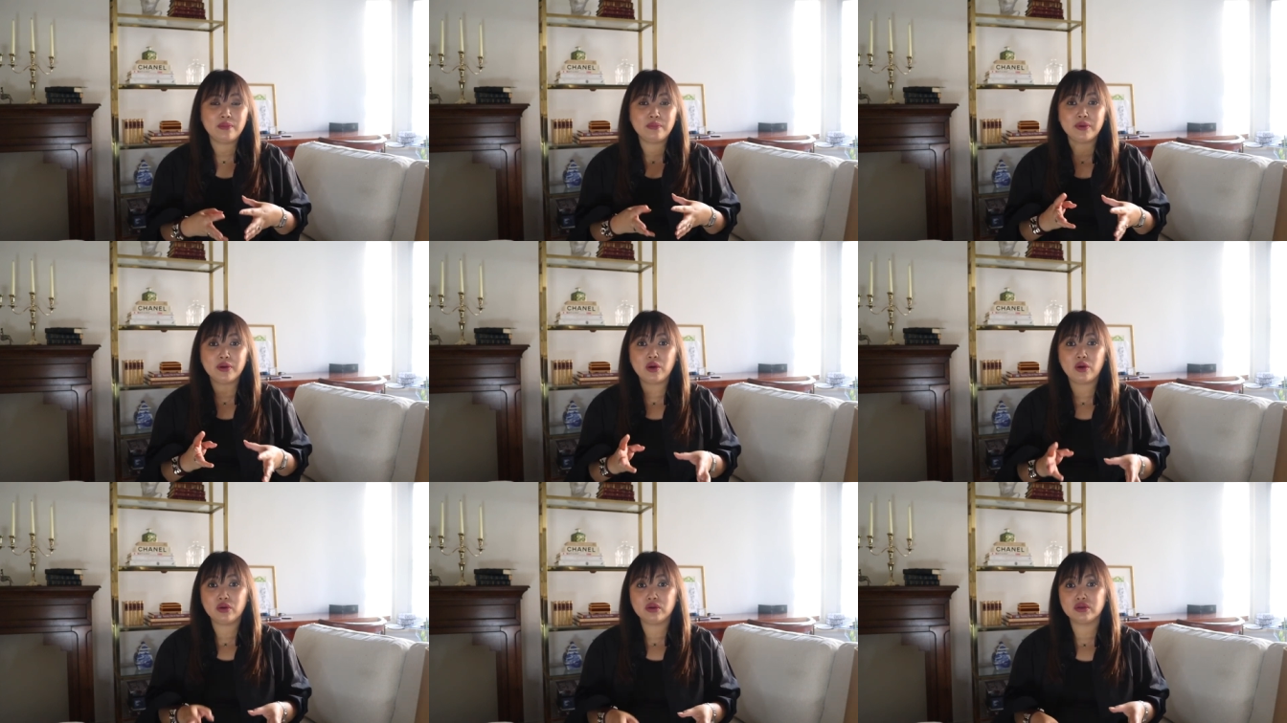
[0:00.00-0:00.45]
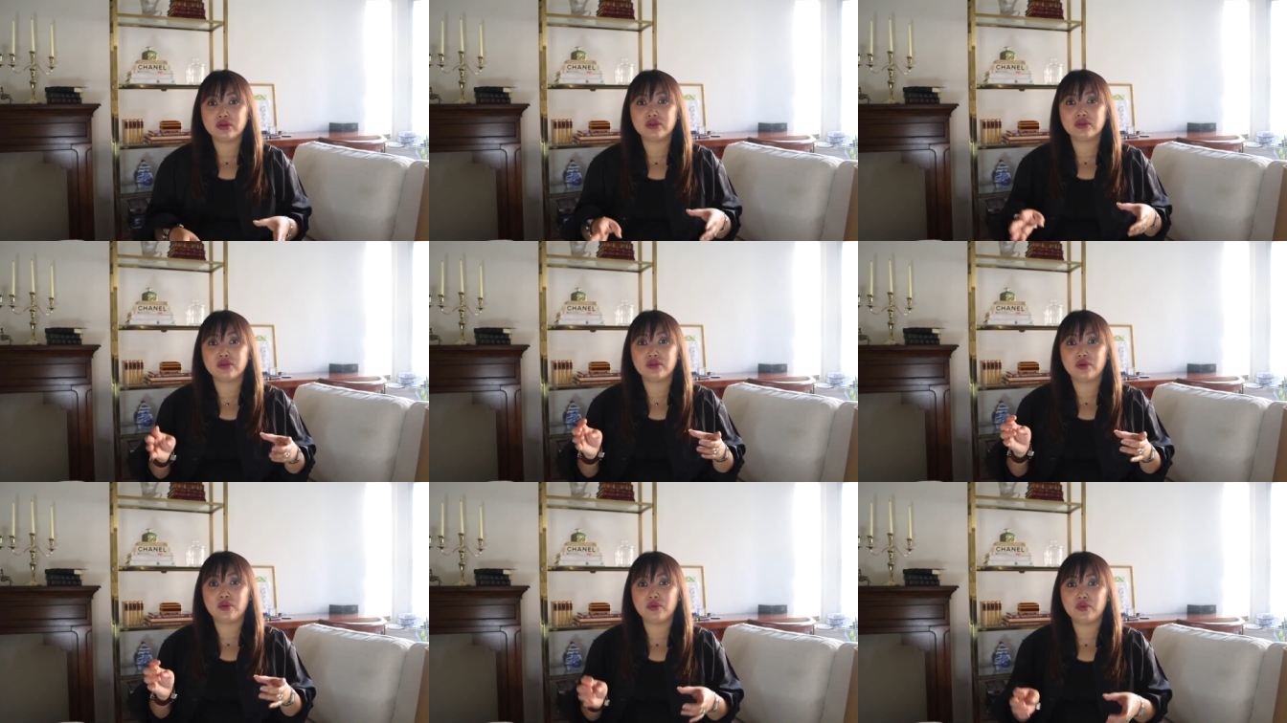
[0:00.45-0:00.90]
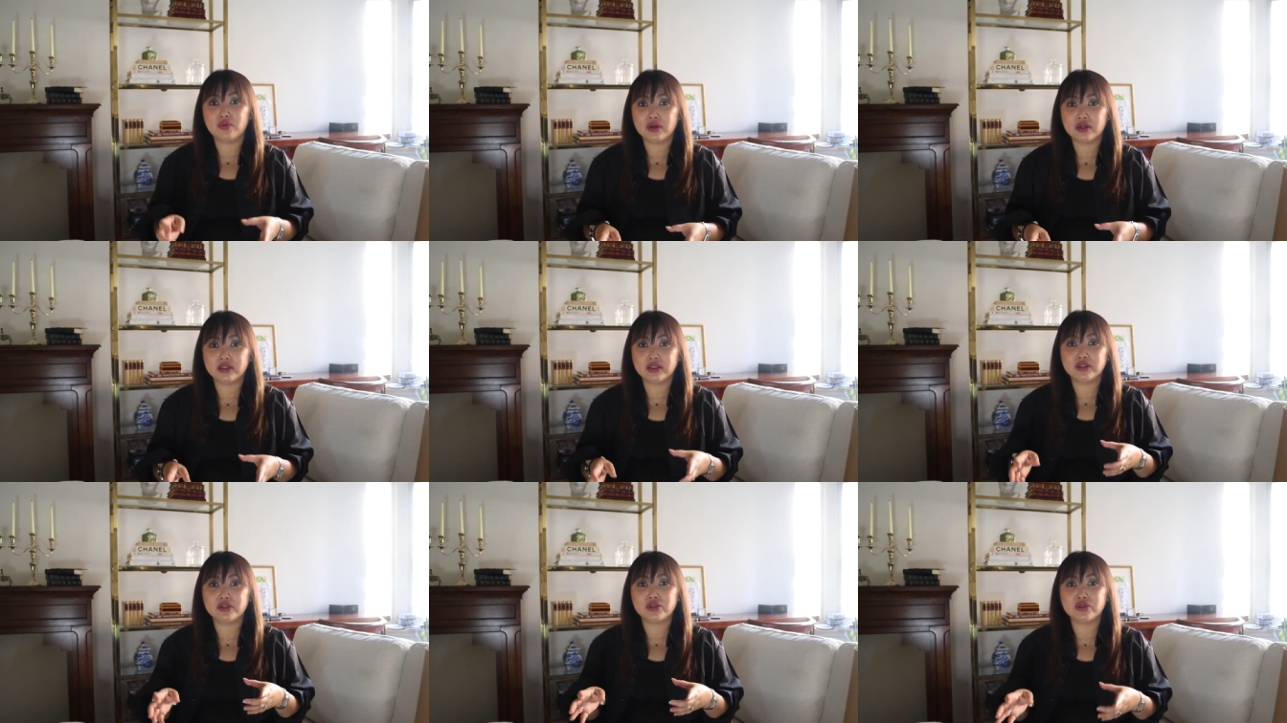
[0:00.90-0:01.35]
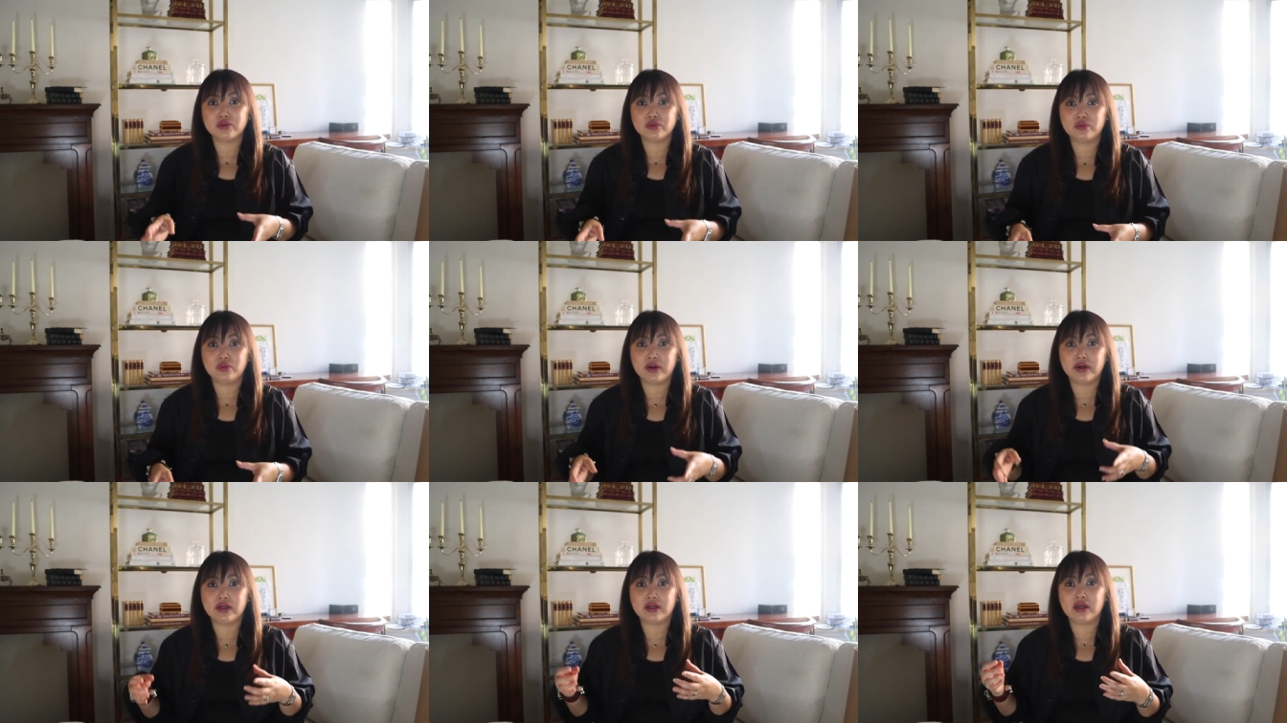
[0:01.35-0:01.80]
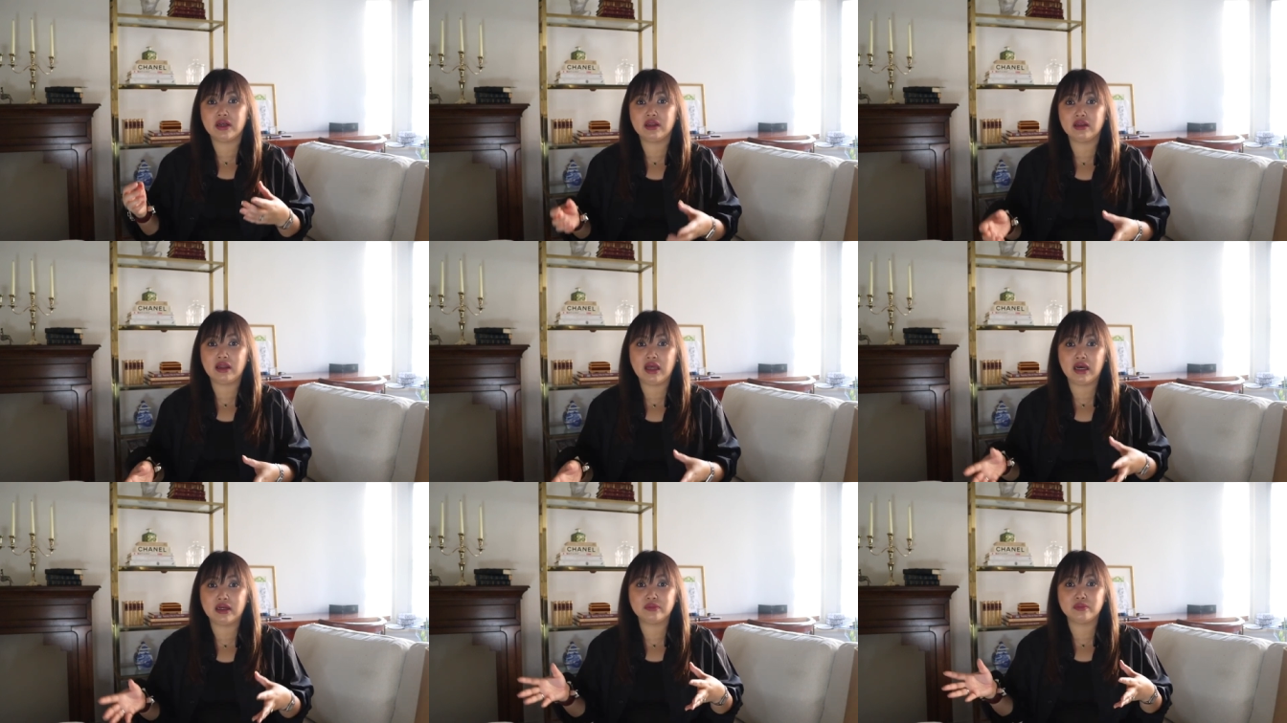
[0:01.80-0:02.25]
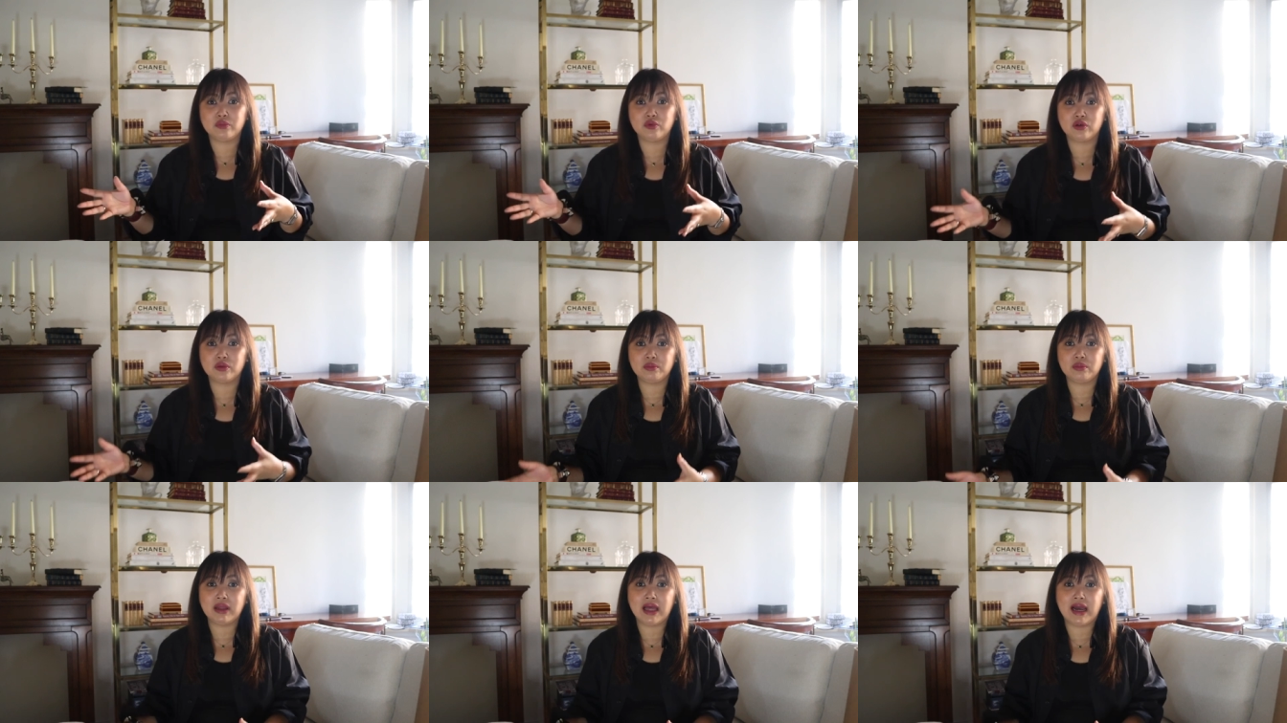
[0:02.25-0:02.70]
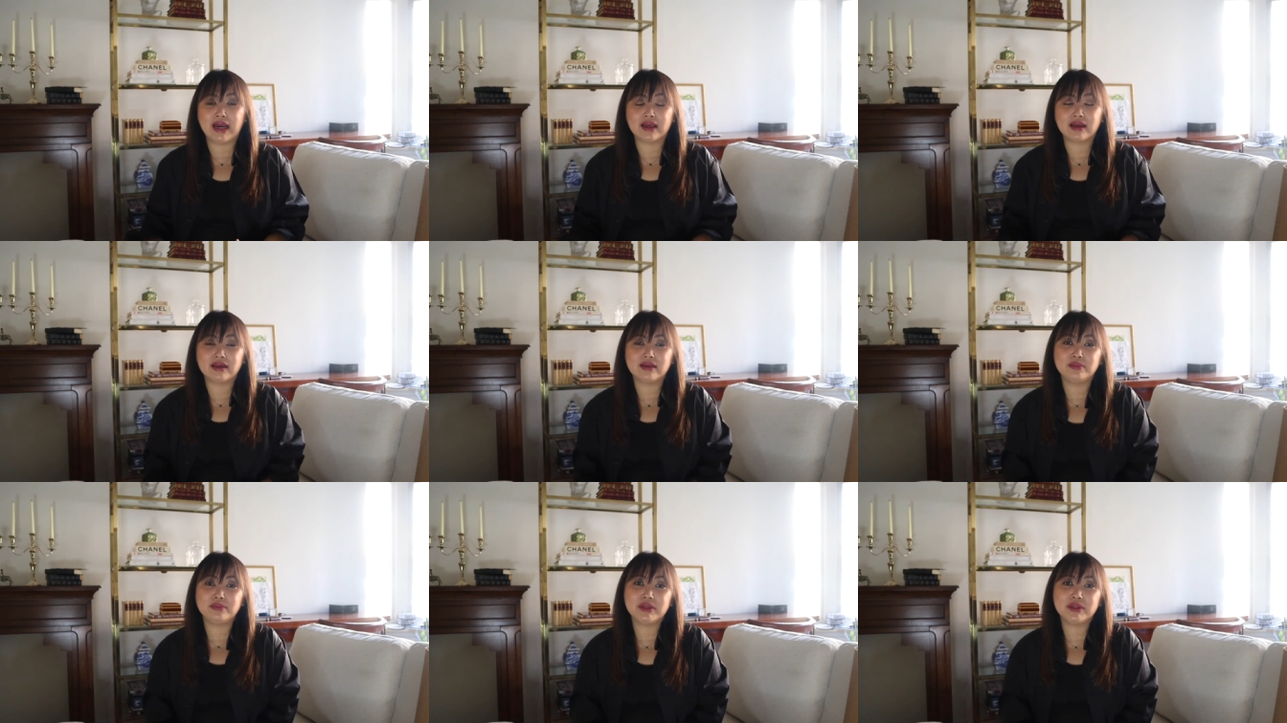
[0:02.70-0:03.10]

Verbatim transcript: but also wanting to wear a lot more black